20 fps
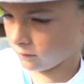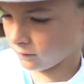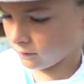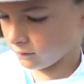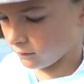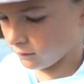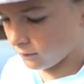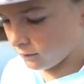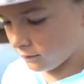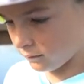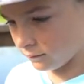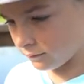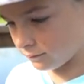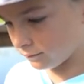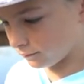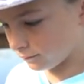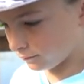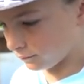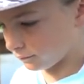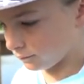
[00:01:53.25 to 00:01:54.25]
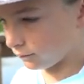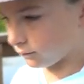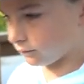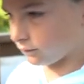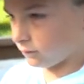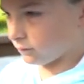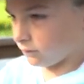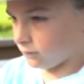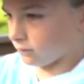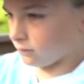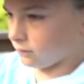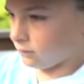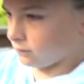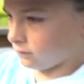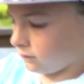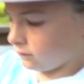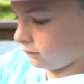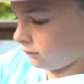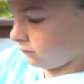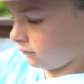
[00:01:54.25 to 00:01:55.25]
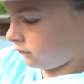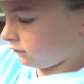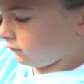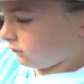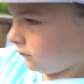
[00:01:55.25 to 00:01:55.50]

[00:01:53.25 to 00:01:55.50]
And you hold the scale. Let's see what he